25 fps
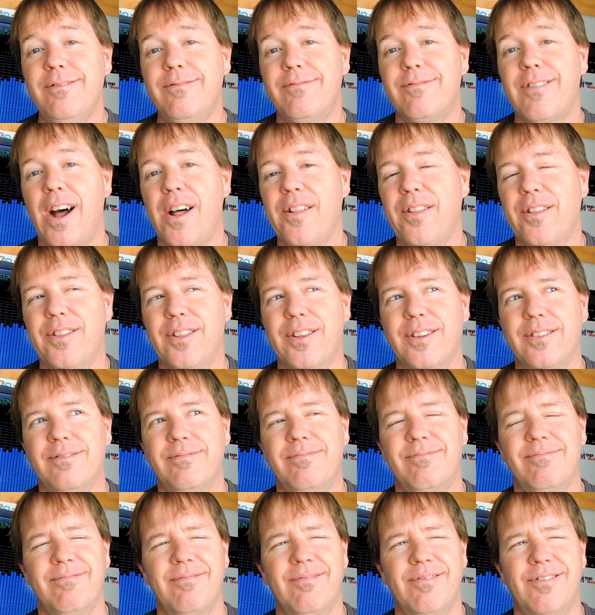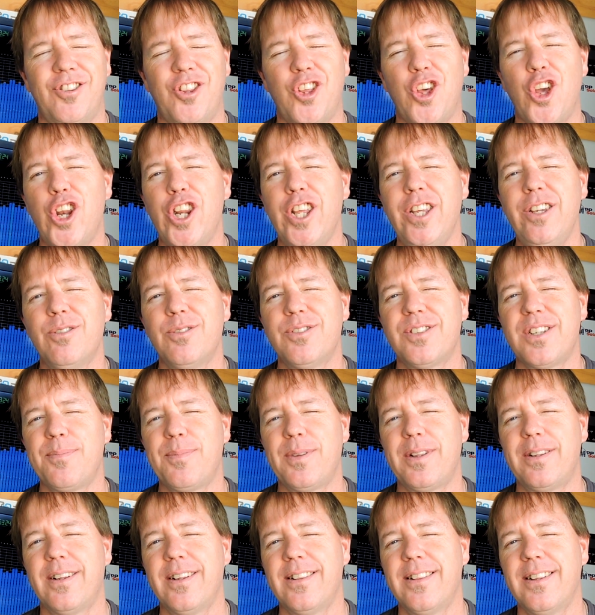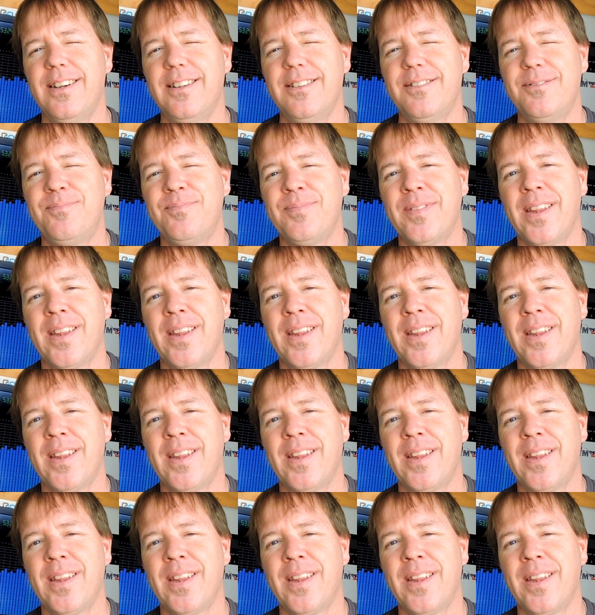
rather than thirty or something like that,